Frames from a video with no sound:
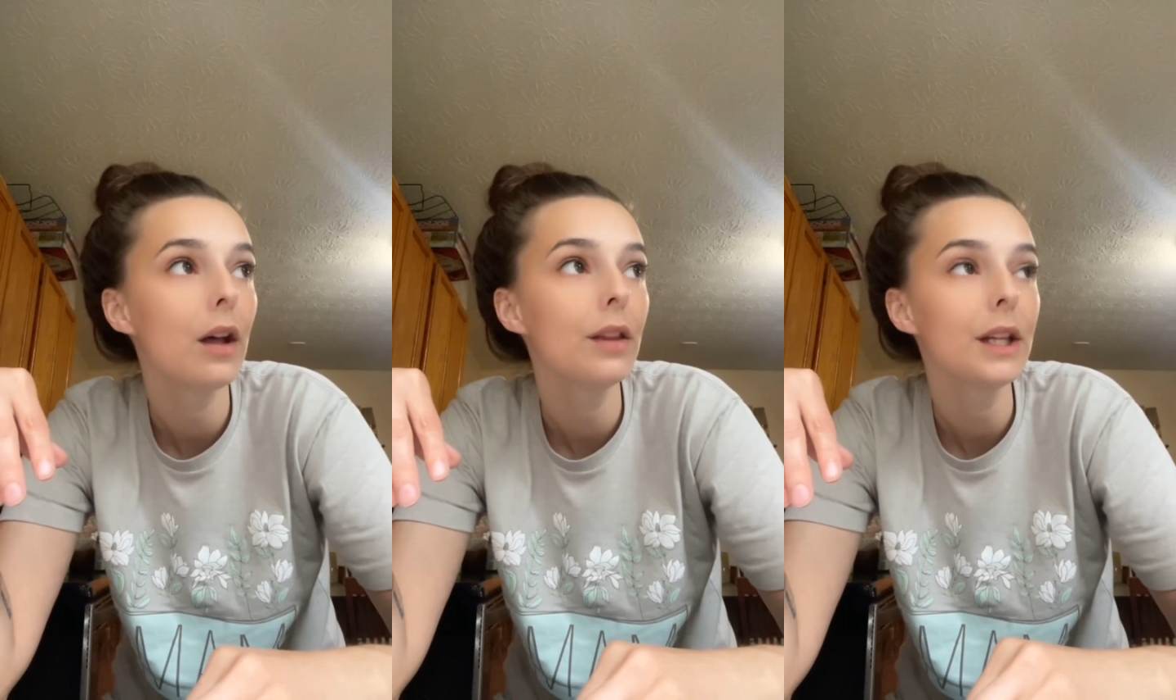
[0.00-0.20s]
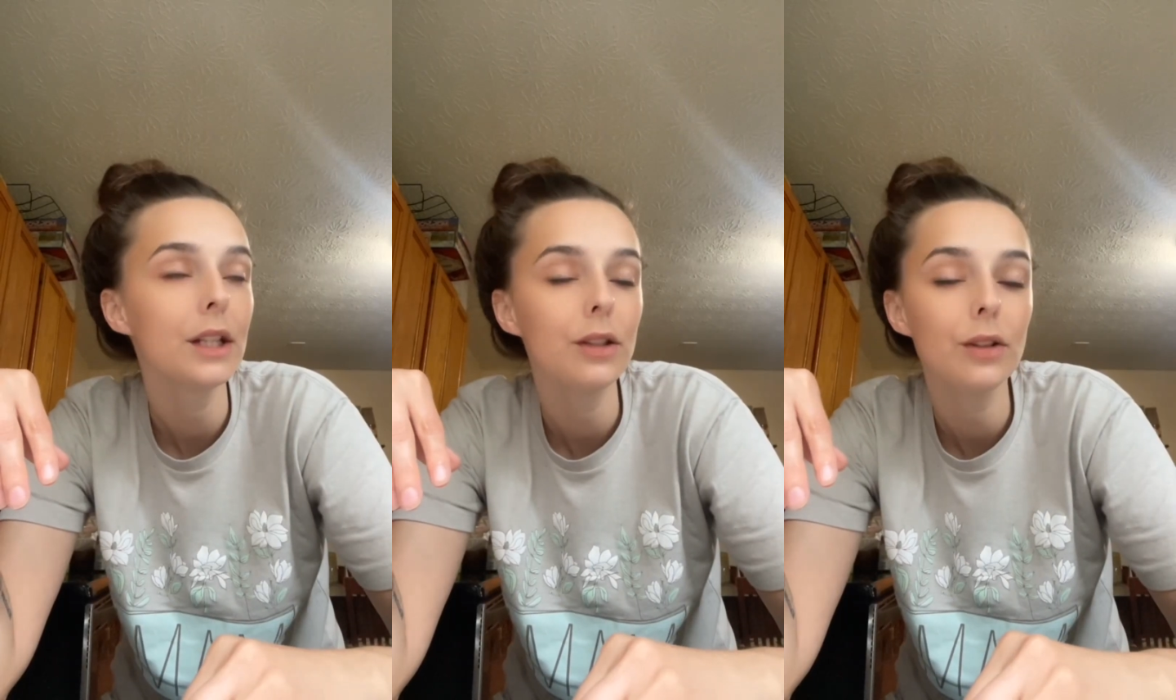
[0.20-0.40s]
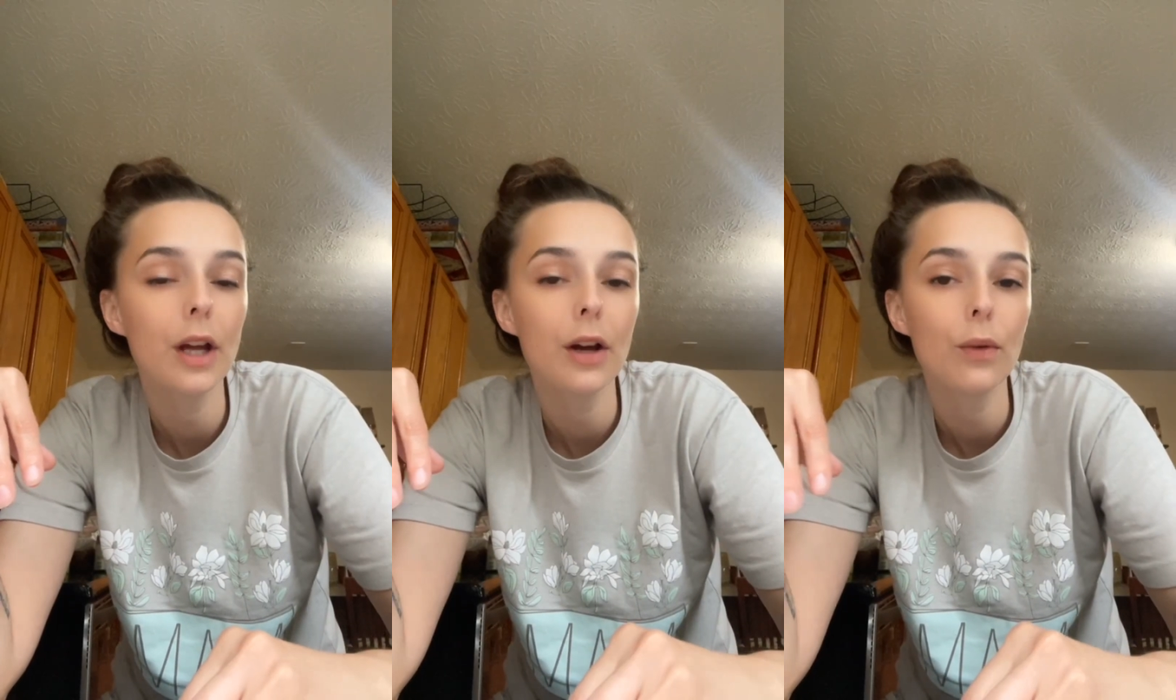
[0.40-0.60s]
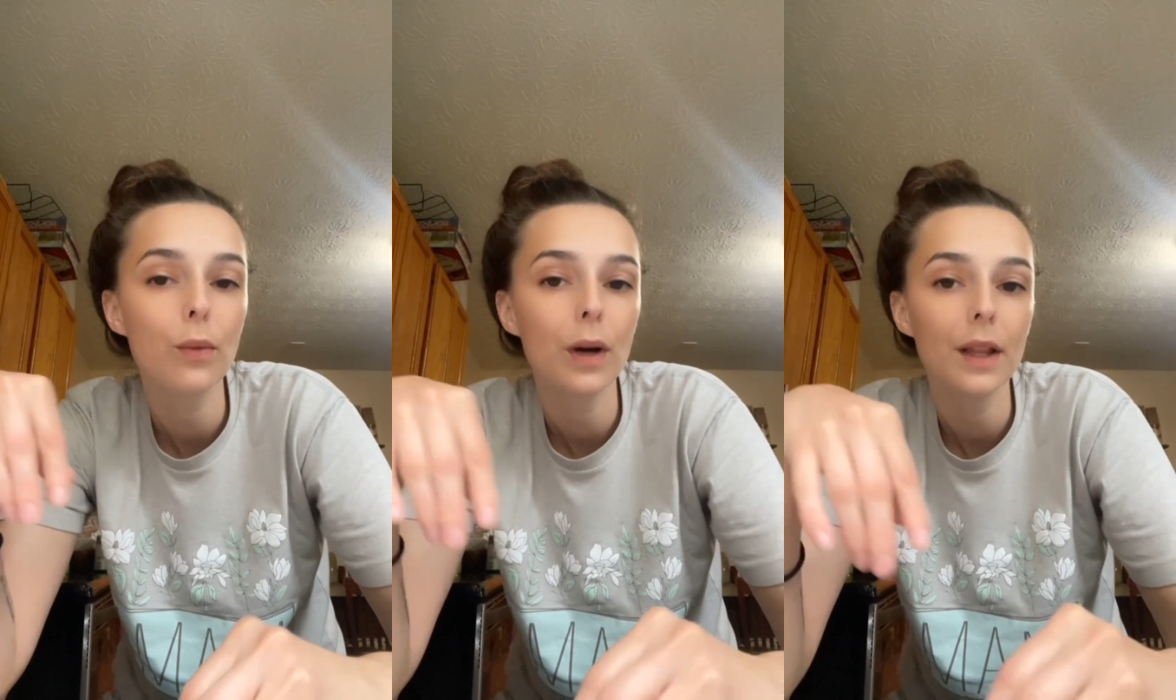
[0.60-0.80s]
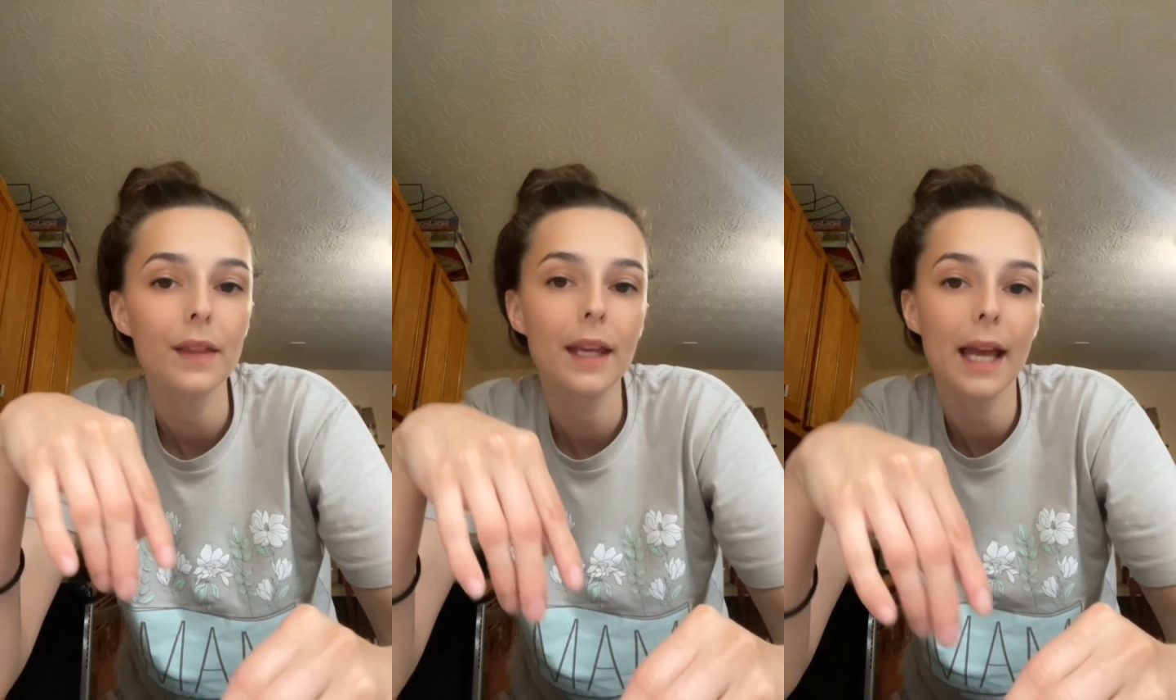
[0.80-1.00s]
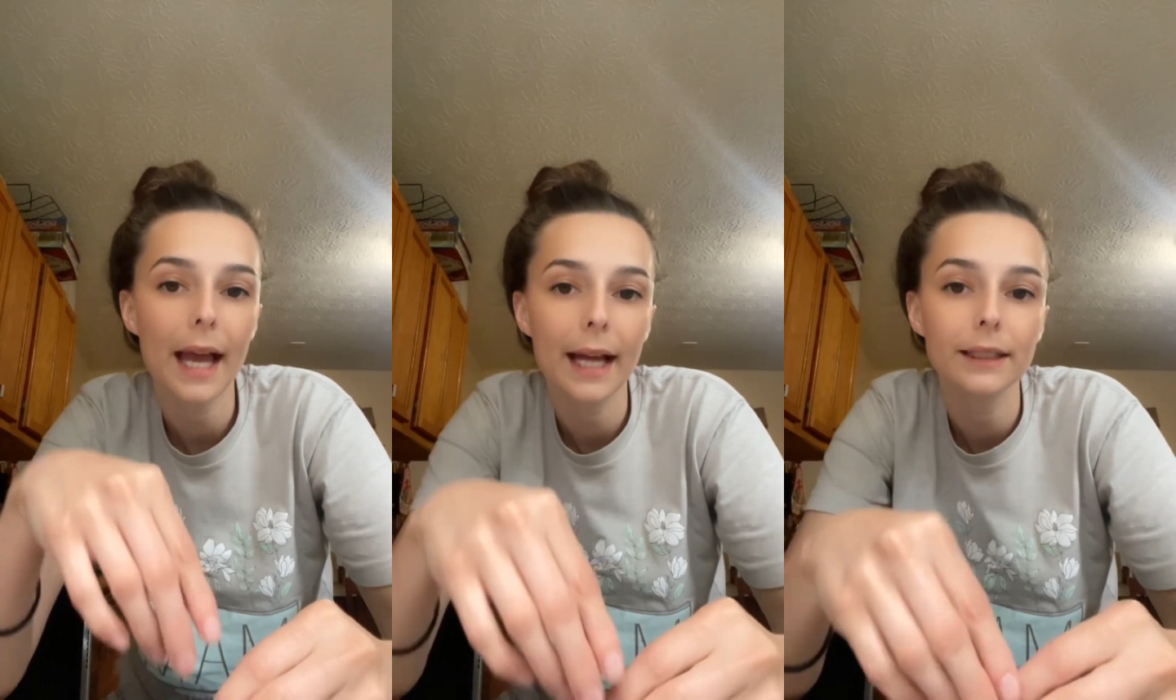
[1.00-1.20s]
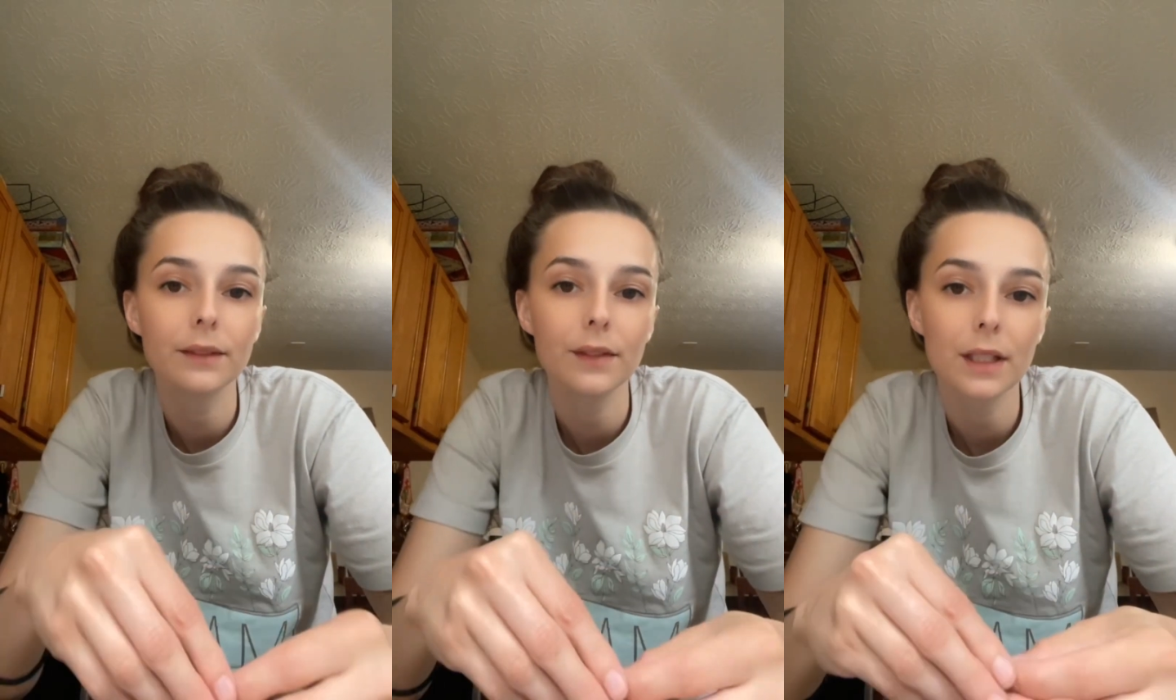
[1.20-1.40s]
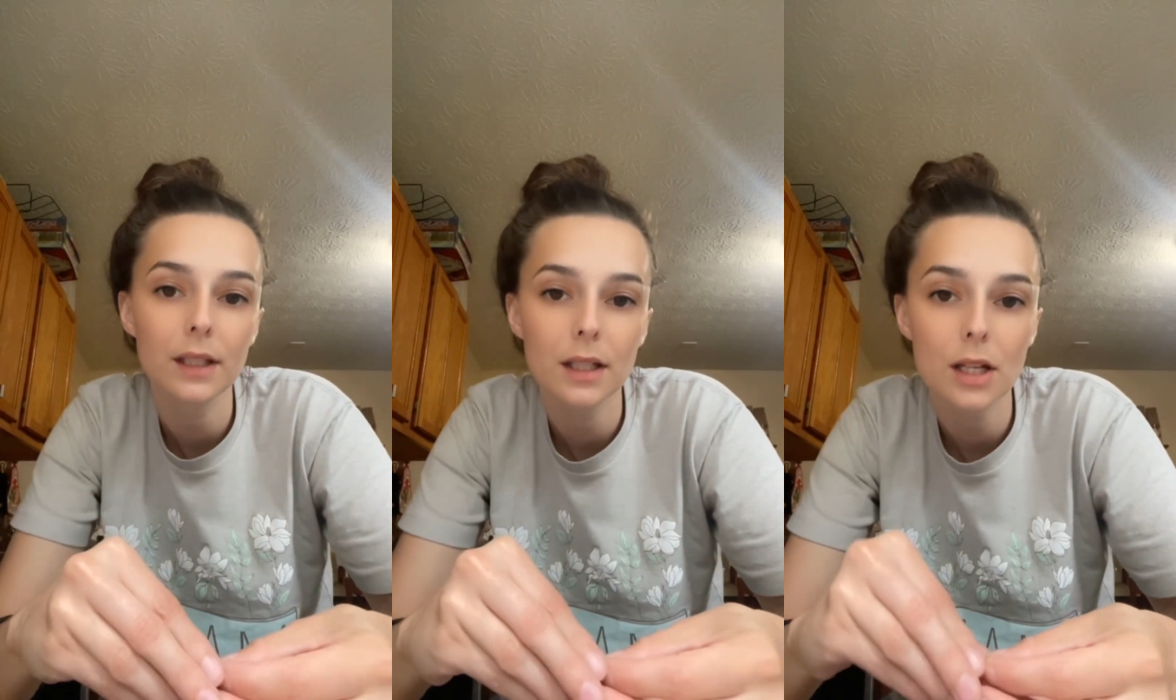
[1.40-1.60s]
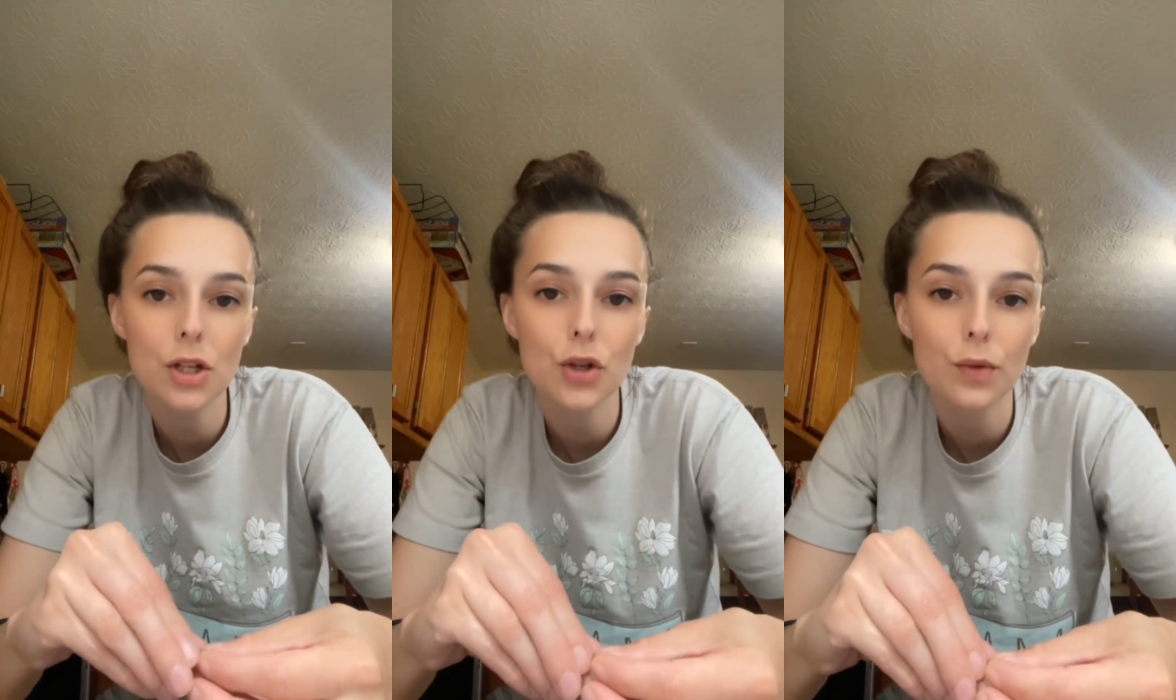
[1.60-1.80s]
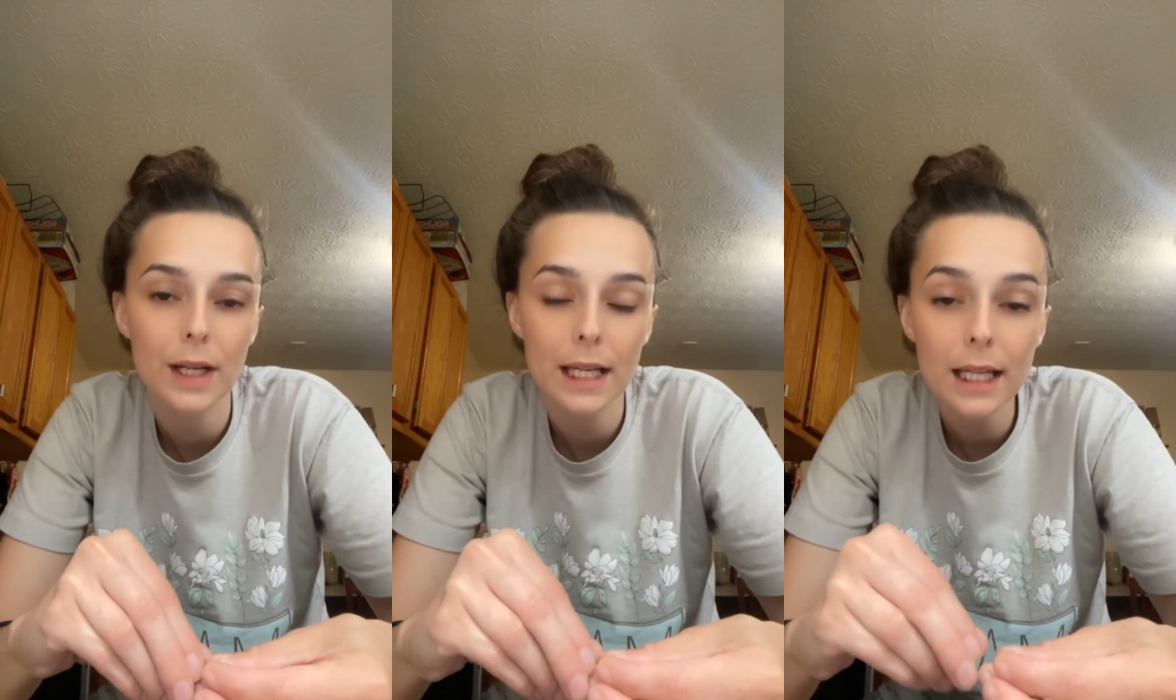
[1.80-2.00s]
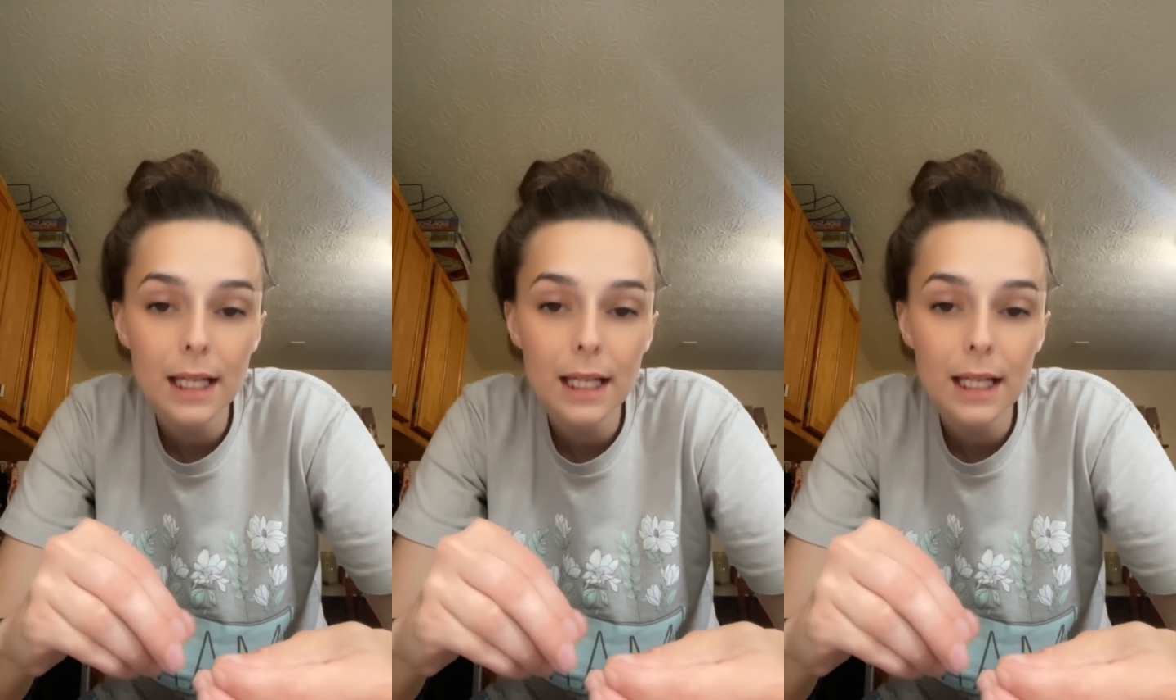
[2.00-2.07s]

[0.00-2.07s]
that you know what the active constituent